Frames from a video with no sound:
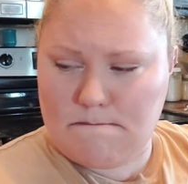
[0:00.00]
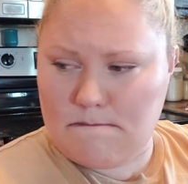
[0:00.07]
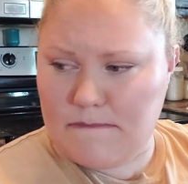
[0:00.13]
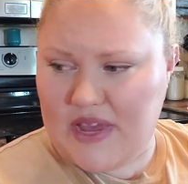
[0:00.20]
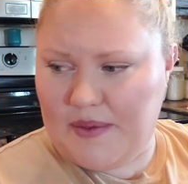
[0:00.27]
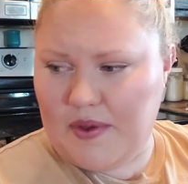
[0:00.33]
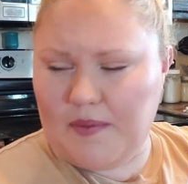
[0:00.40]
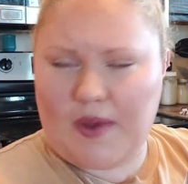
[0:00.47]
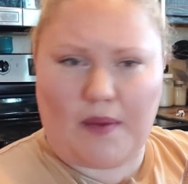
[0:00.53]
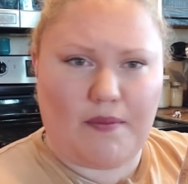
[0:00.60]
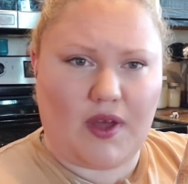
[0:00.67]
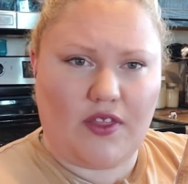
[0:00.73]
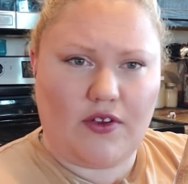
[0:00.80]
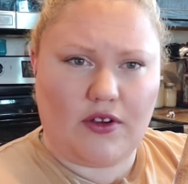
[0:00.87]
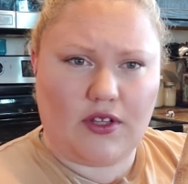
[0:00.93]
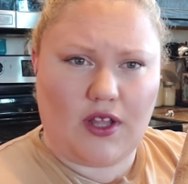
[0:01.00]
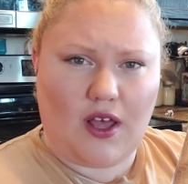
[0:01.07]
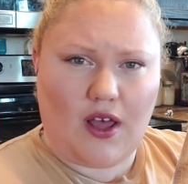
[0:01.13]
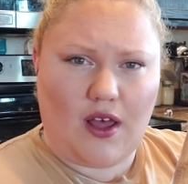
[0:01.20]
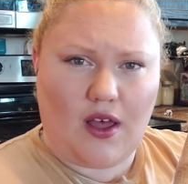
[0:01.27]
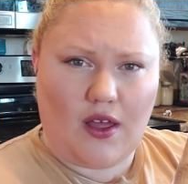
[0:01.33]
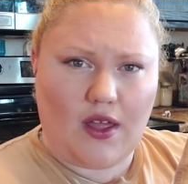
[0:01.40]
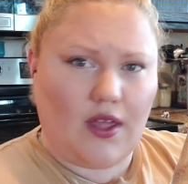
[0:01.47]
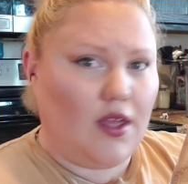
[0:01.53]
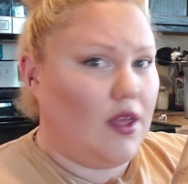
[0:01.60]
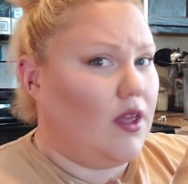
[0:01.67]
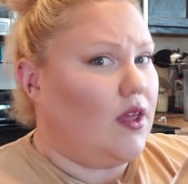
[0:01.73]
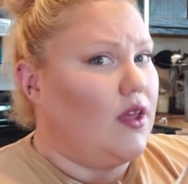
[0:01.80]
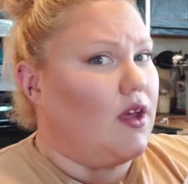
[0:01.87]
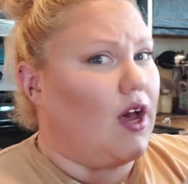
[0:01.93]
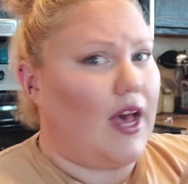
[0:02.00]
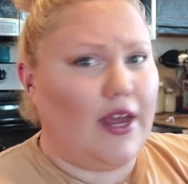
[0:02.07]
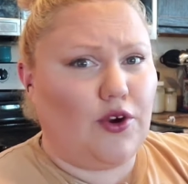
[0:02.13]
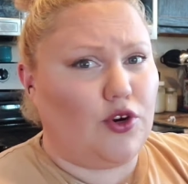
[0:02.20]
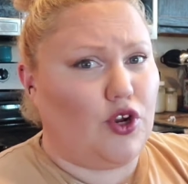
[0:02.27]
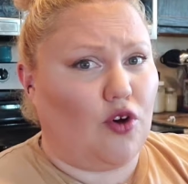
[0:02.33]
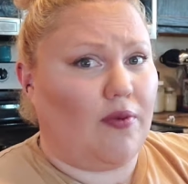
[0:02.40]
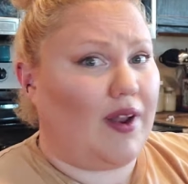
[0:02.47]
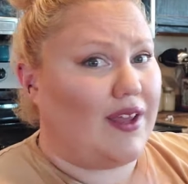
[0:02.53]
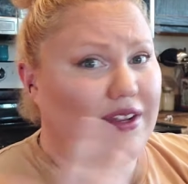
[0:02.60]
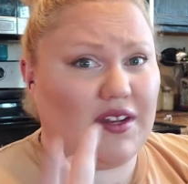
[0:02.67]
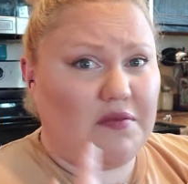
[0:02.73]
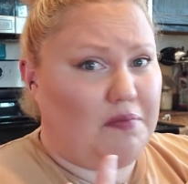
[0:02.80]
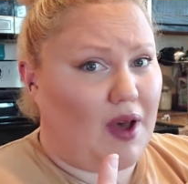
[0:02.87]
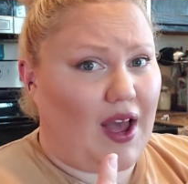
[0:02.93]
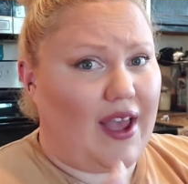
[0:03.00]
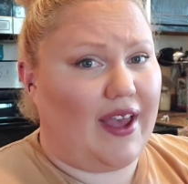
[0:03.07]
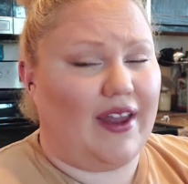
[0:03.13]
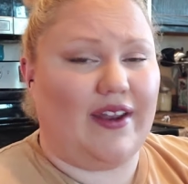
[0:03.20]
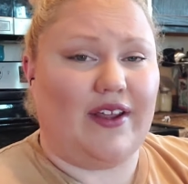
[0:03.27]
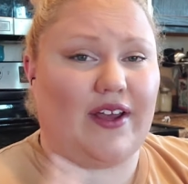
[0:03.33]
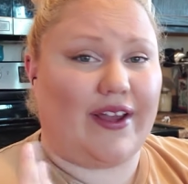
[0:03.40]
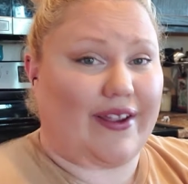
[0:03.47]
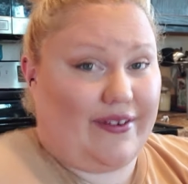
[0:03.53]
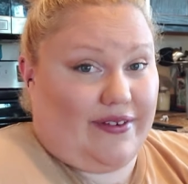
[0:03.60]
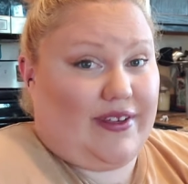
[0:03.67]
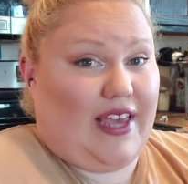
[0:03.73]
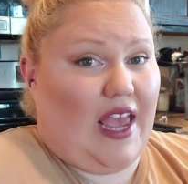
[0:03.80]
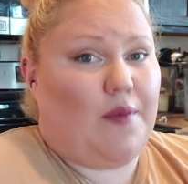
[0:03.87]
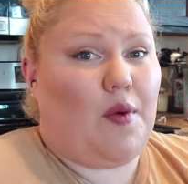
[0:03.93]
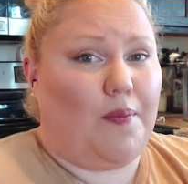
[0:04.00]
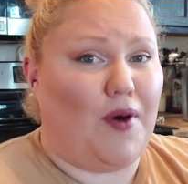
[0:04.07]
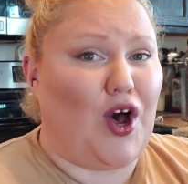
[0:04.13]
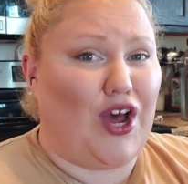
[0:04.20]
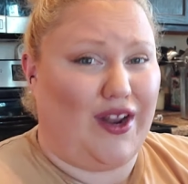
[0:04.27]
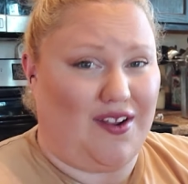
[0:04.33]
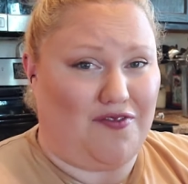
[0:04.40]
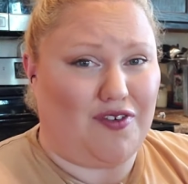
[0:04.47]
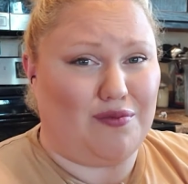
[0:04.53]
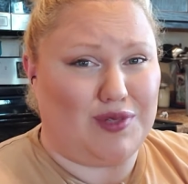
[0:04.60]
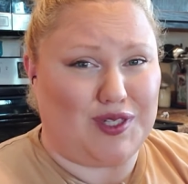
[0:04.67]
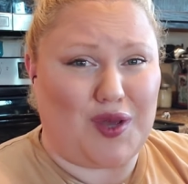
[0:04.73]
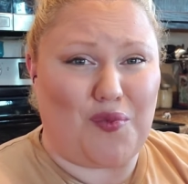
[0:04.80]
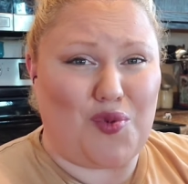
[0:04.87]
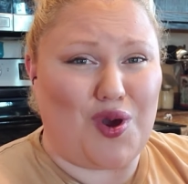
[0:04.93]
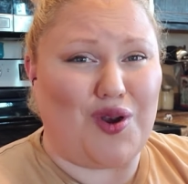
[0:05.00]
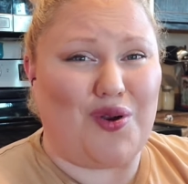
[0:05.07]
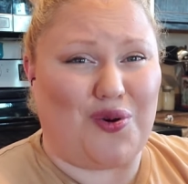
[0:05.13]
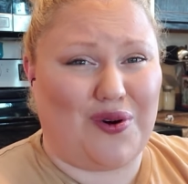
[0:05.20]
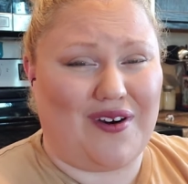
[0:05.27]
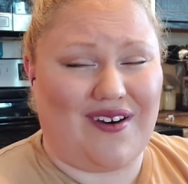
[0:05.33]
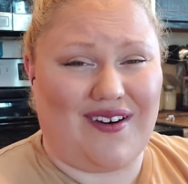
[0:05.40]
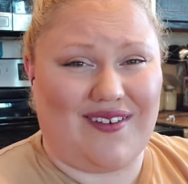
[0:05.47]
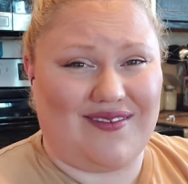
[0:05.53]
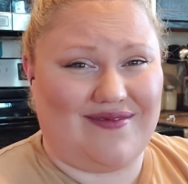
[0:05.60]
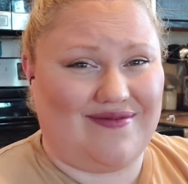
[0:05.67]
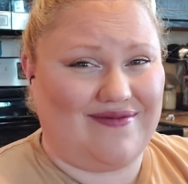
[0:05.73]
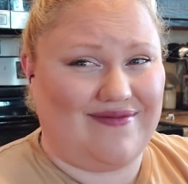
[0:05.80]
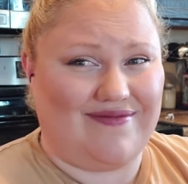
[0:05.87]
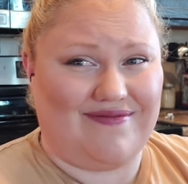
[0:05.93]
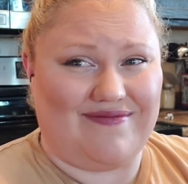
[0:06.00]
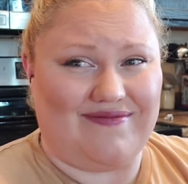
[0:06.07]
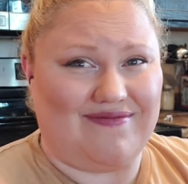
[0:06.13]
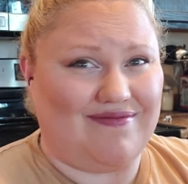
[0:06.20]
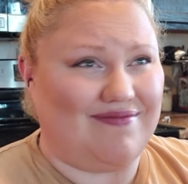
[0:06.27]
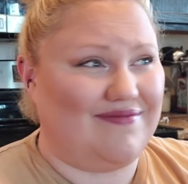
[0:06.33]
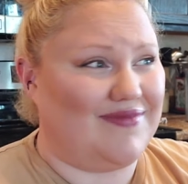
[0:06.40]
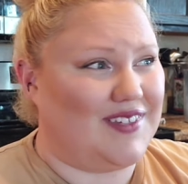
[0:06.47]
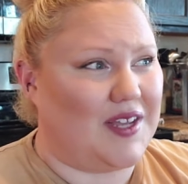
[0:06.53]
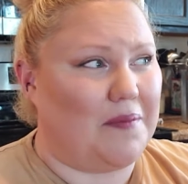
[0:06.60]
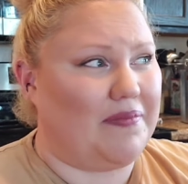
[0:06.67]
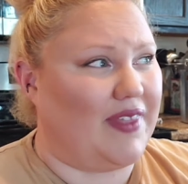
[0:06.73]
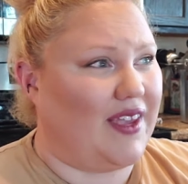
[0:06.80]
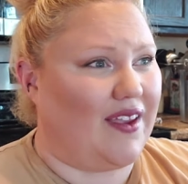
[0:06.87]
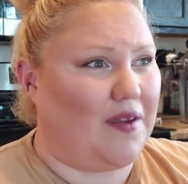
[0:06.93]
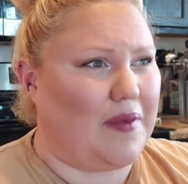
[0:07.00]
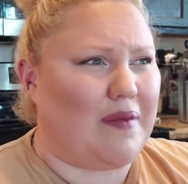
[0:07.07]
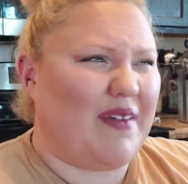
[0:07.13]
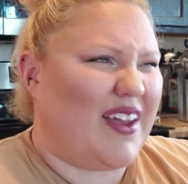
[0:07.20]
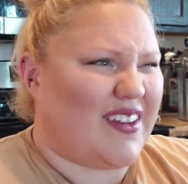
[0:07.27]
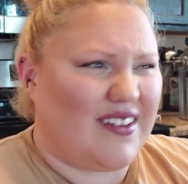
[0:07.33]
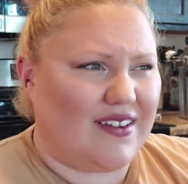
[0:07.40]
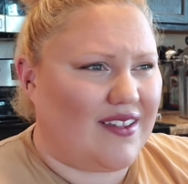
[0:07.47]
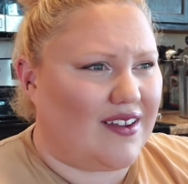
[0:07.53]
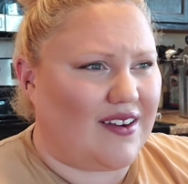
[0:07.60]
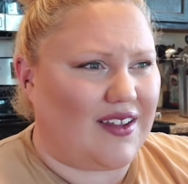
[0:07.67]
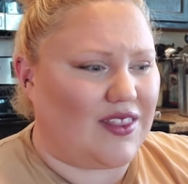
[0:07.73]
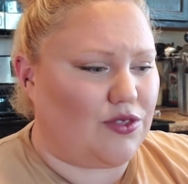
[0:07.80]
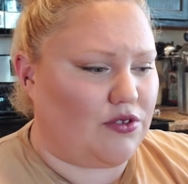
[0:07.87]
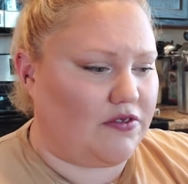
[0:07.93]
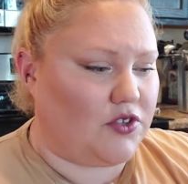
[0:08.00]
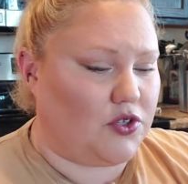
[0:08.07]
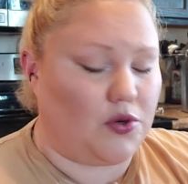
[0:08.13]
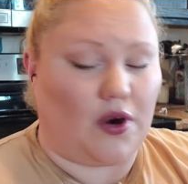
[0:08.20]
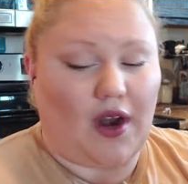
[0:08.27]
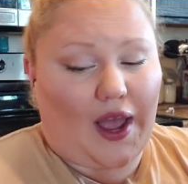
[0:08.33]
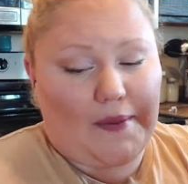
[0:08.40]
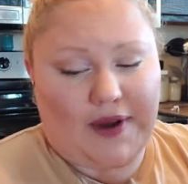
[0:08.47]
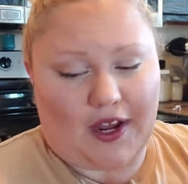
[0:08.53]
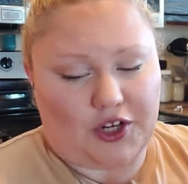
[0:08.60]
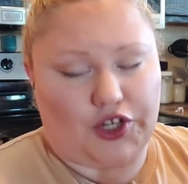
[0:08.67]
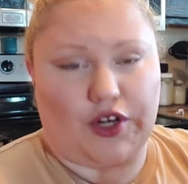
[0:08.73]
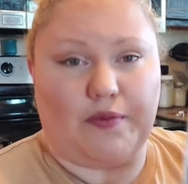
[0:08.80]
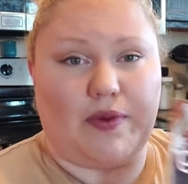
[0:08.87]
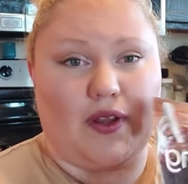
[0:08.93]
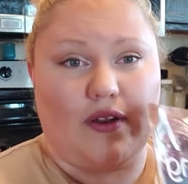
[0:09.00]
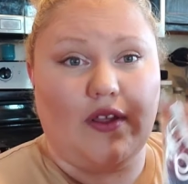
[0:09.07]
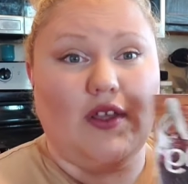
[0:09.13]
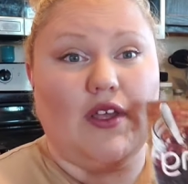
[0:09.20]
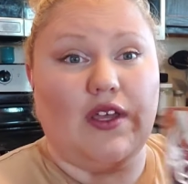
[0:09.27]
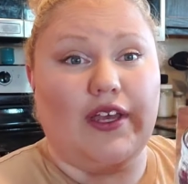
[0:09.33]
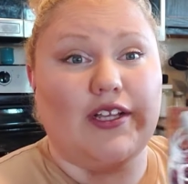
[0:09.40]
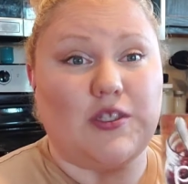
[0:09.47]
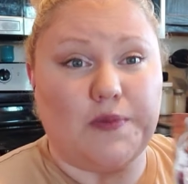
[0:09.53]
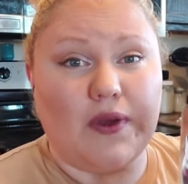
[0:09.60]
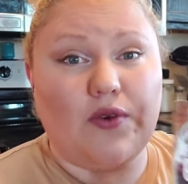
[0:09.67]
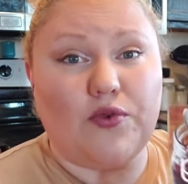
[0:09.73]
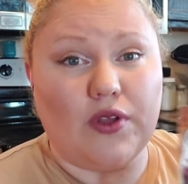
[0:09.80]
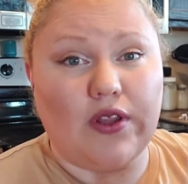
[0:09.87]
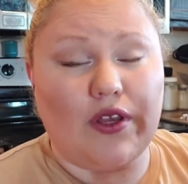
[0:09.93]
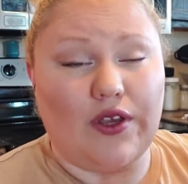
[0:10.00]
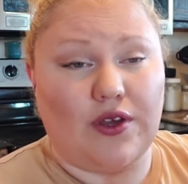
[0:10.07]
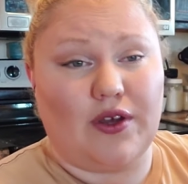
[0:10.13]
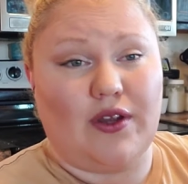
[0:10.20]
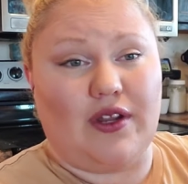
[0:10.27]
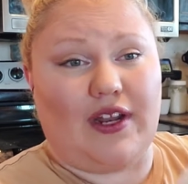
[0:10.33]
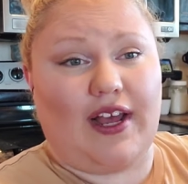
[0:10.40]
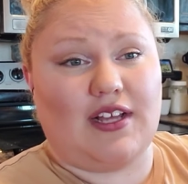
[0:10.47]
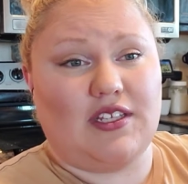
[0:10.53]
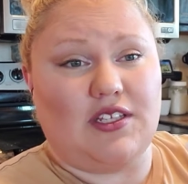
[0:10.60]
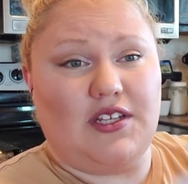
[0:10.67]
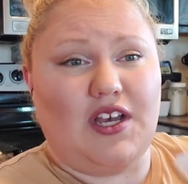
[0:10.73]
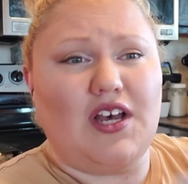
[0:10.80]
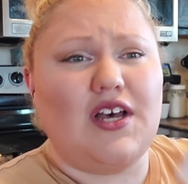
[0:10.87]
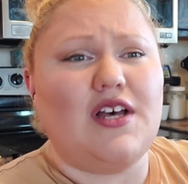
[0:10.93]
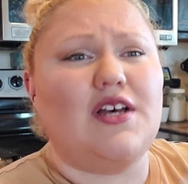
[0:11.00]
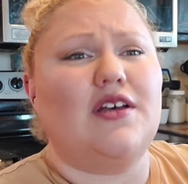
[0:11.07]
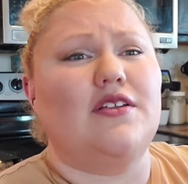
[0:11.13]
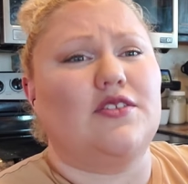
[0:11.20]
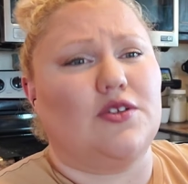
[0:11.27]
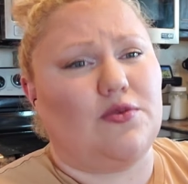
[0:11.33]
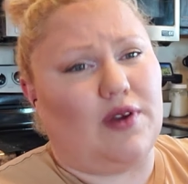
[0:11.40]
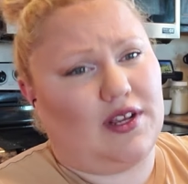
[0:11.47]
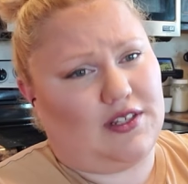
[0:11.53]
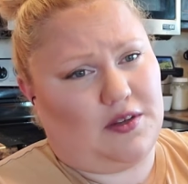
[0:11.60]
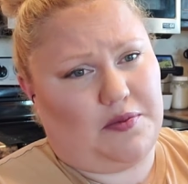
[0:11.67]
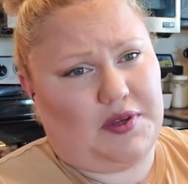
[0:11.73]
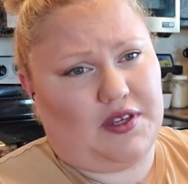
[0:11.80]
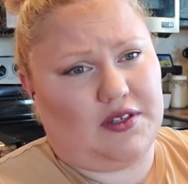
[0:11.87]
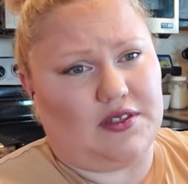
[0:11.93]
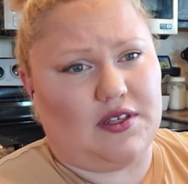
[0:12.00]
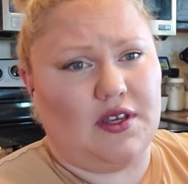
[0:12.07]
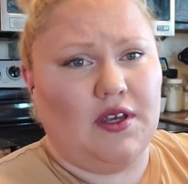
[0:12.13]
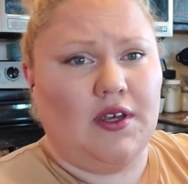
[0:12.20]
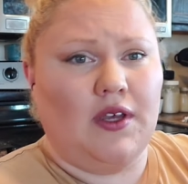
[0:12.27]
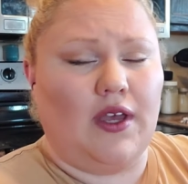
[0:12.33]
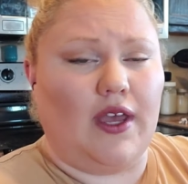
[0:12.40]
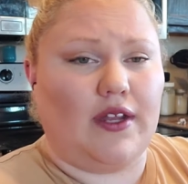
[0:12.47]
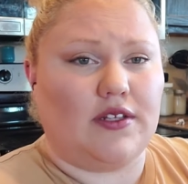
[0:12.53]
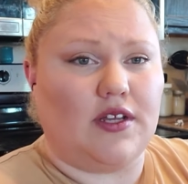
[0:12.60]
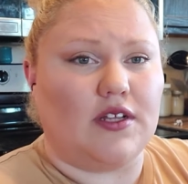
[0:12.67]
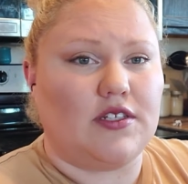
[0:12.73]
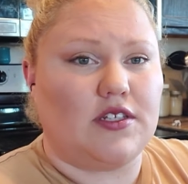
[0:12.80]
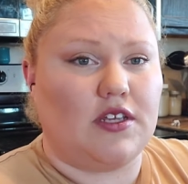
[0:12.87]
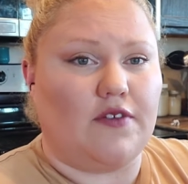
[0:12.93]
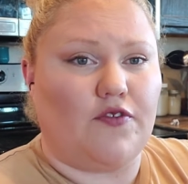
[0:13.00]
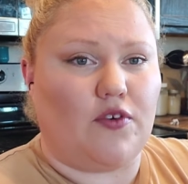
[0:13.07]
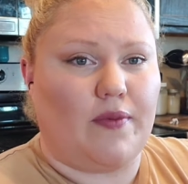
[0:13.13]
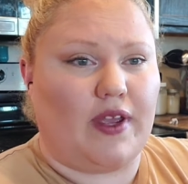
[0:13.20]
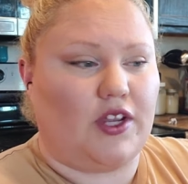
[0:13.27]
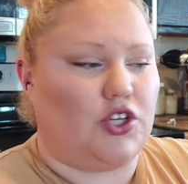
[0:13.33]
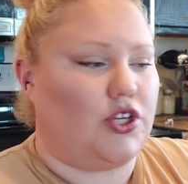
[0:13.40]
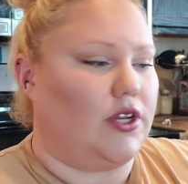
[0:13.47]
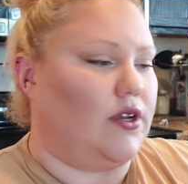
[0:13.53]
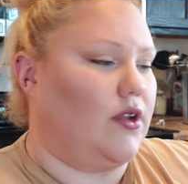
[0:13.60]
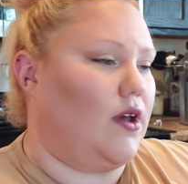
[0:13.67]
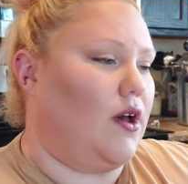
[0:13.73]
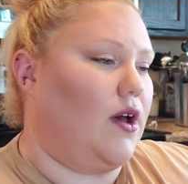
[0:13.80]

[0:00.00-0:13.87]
maybe my mother-in-law. I don't know, but I didn't buy it. I came upon it from someone or something. Maybe I did get it at the thrift store. I'm not sure, but it's been really good. It has tons of recipes and tons of information.